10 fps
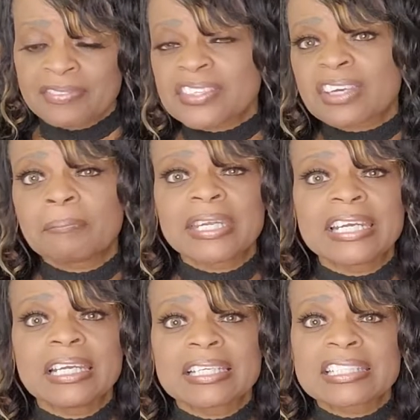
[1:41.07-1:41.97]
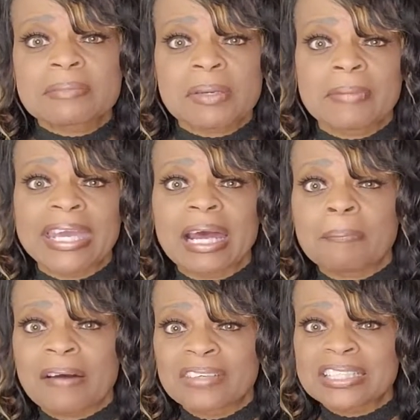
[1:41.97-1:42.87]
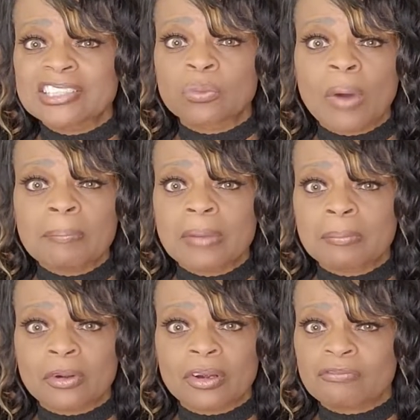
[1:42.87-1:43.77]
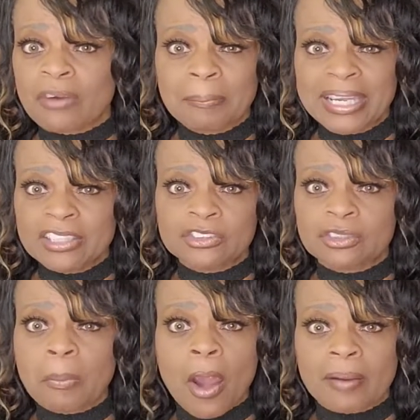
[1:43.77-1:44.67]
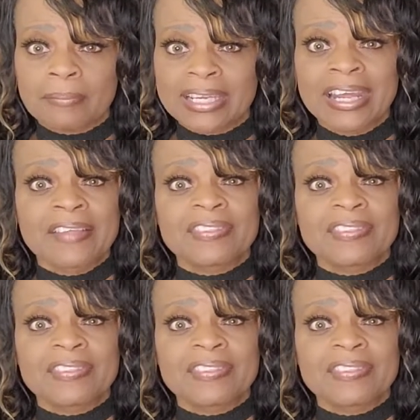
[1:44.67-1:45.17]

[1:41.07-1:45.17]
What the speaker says: This committee needs to be made up of at least 1 member from each department.